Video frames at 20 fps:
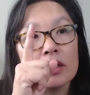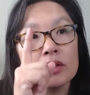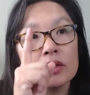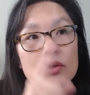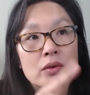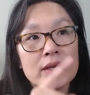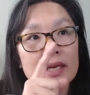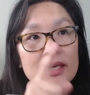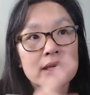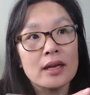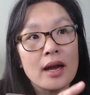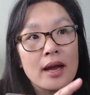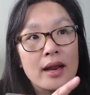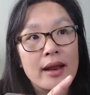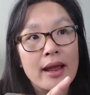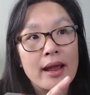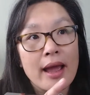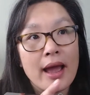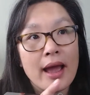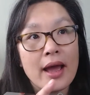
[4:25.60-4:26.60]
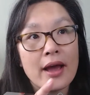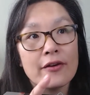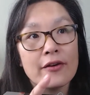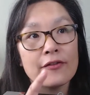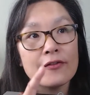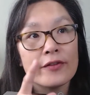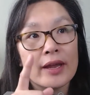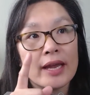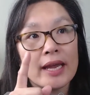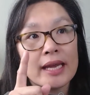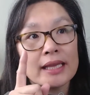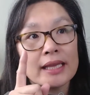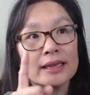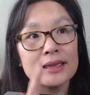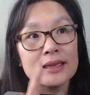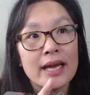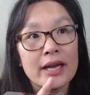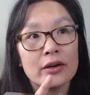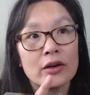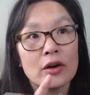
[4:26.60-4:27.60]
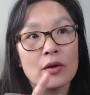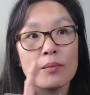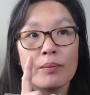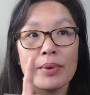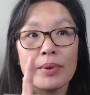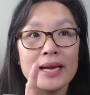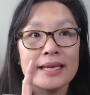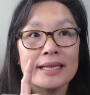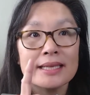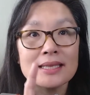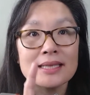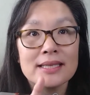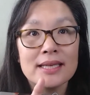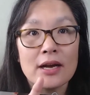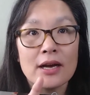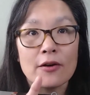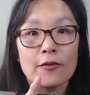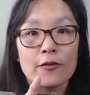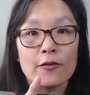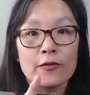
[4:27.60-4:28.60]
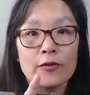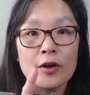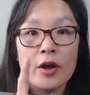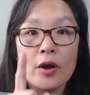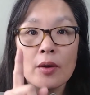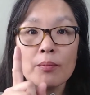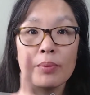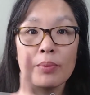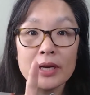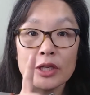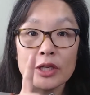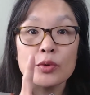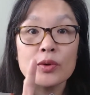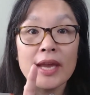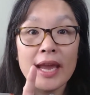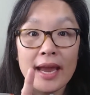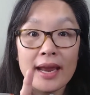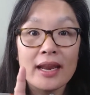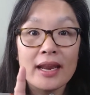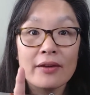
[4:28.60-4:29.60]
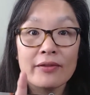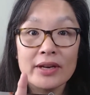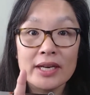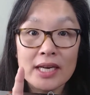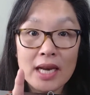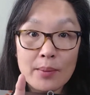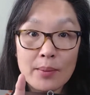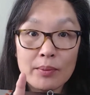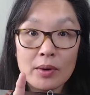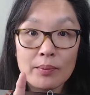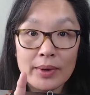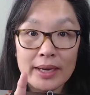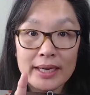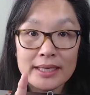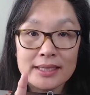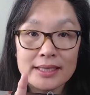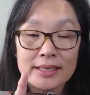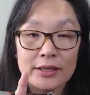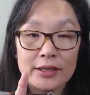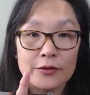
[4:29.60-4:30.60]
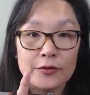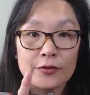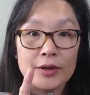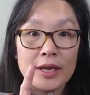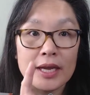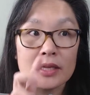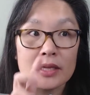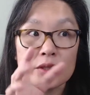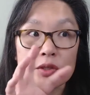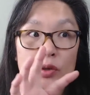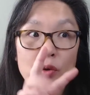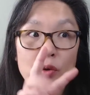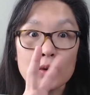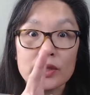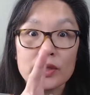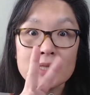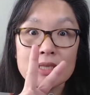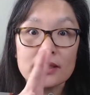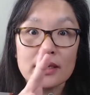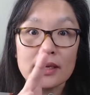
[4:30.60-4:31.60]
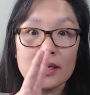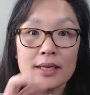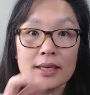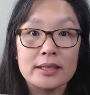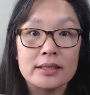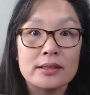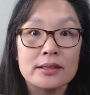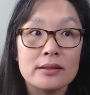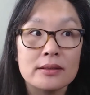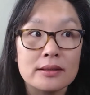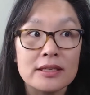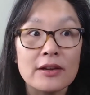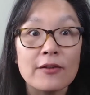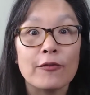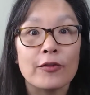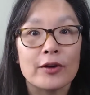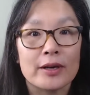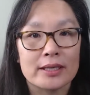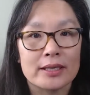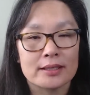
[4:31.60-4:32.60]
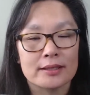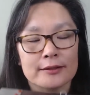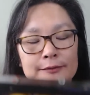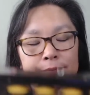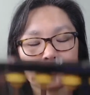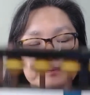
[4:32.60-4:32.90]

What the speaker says: you cannot have a letter by itself, but you can have a number by itself. And so it's different.